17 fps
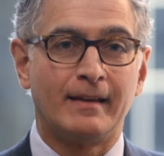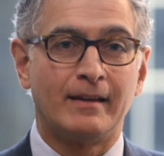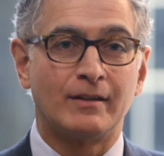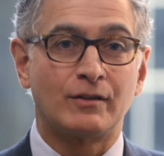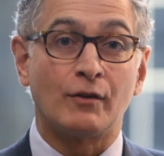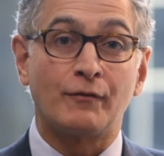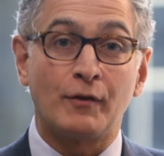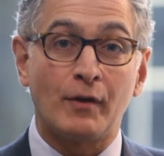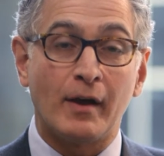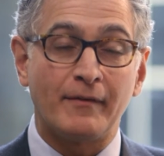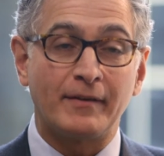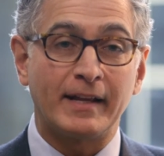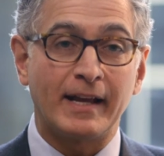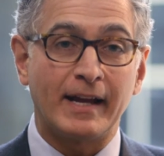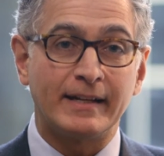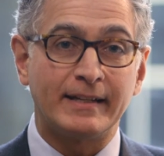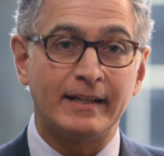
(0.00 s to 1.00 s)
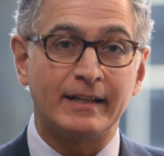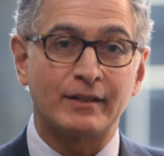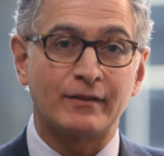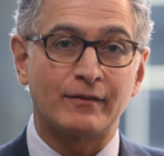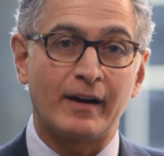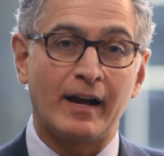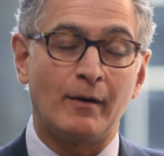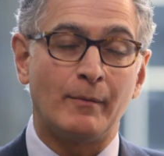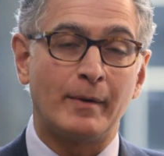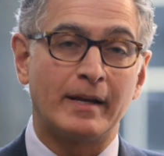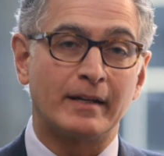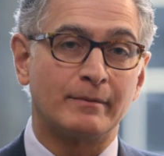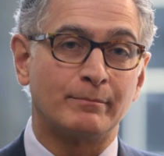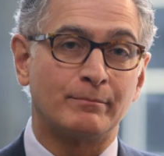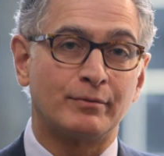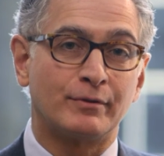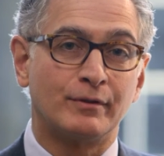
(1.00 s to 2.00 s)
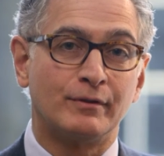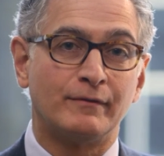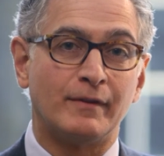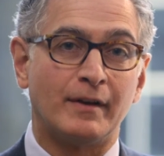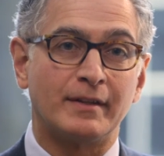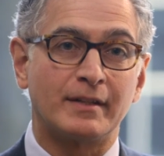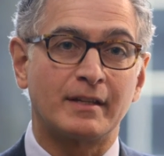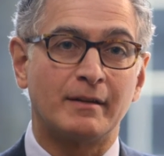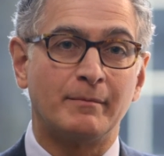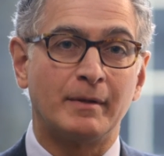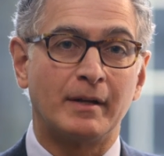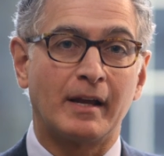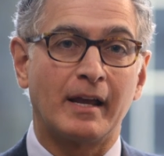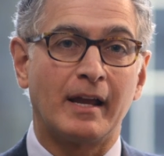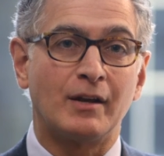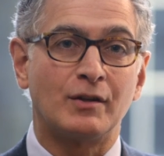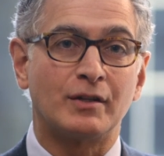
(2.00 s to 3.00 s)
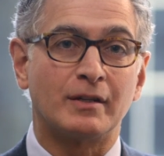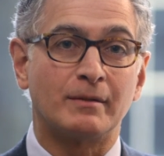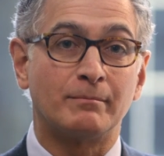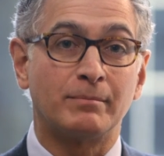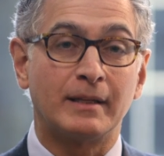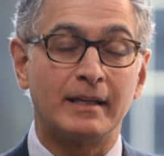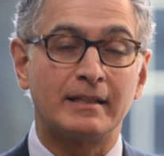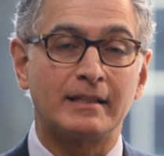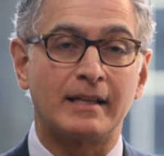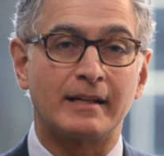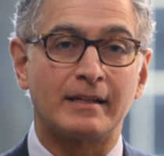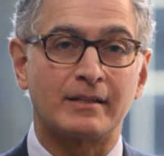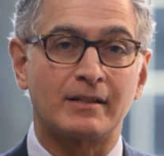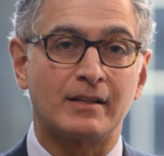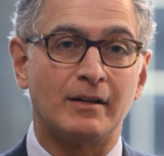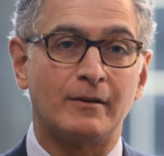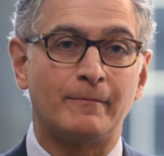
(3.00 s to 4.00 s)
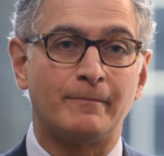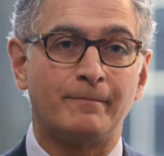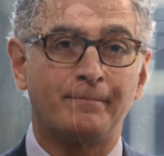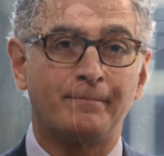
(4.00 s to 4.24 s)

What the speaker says: So if you have any ideas for how we can improve on this communication, please let us know.